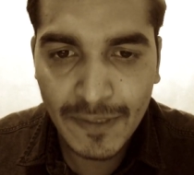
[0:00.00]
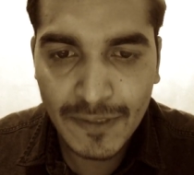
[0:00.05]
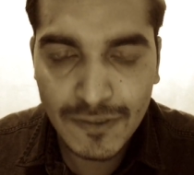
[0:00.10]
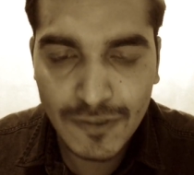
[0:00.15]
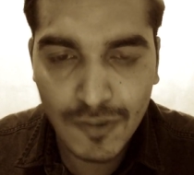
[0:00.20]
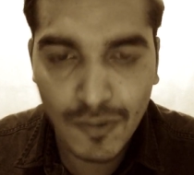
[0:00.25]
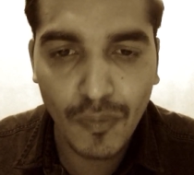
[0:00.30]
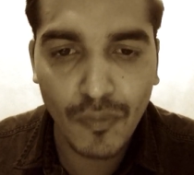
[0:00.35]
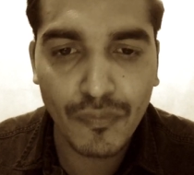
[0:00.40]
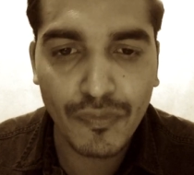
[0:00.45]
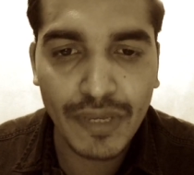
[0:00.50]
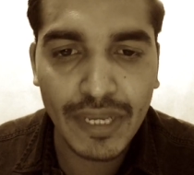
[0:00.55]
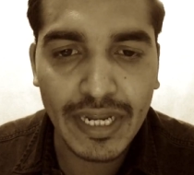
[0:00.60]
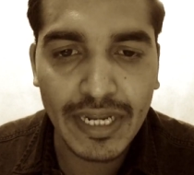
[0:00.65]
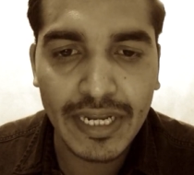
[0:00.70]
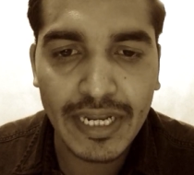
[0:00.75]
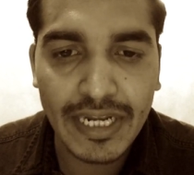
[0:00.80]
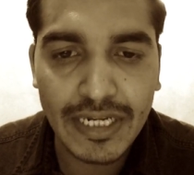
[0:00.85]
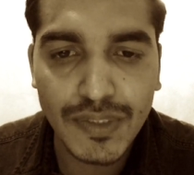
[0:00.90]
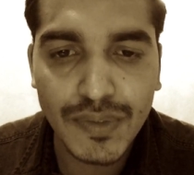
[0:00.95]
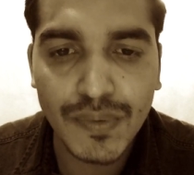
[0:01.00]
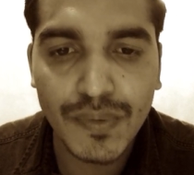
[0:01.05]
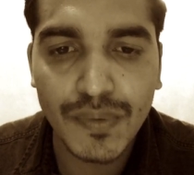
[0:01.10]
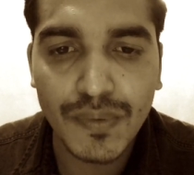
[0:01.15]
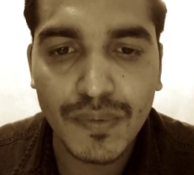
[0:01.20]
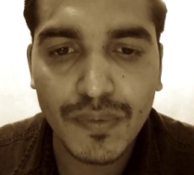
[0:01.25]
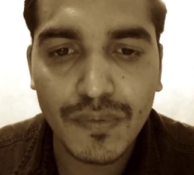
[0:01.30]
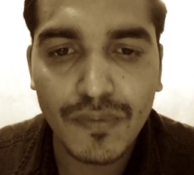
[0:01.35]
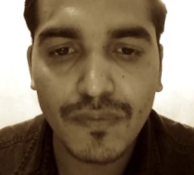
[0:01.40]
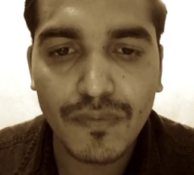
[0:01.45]
So we need
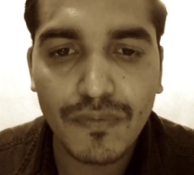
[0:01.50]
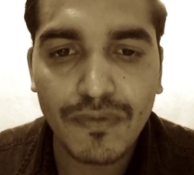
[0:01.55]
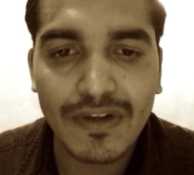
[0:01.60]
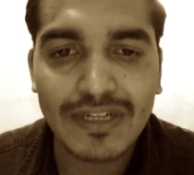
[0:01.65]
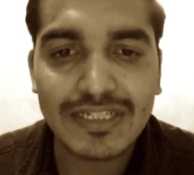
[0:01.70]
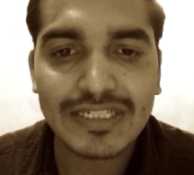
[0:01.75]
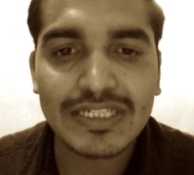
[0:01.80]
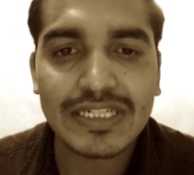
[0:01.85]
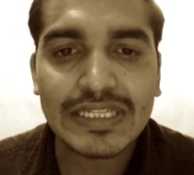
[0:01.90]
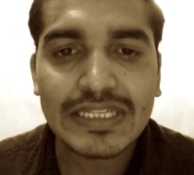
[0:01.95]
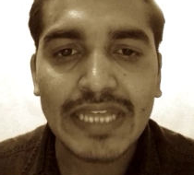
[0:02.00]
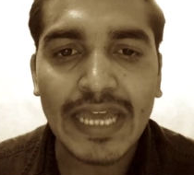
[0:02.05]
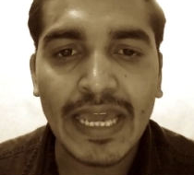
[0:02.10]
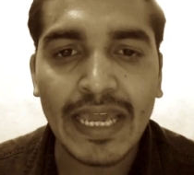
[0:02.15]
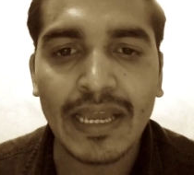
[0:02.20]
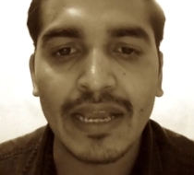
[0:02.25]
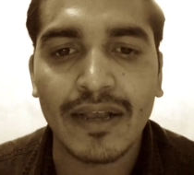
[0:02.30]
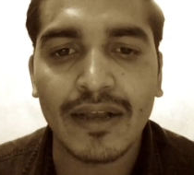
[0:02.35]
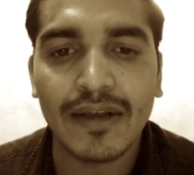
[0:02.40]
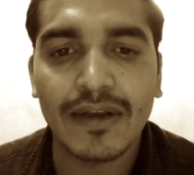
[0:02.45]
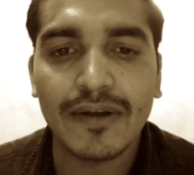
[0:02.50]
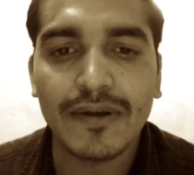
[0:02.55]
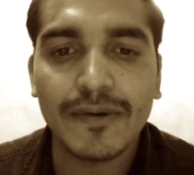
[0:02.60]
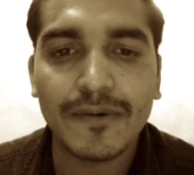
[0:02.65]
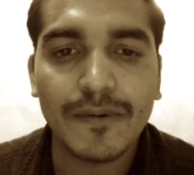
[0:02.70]
to first think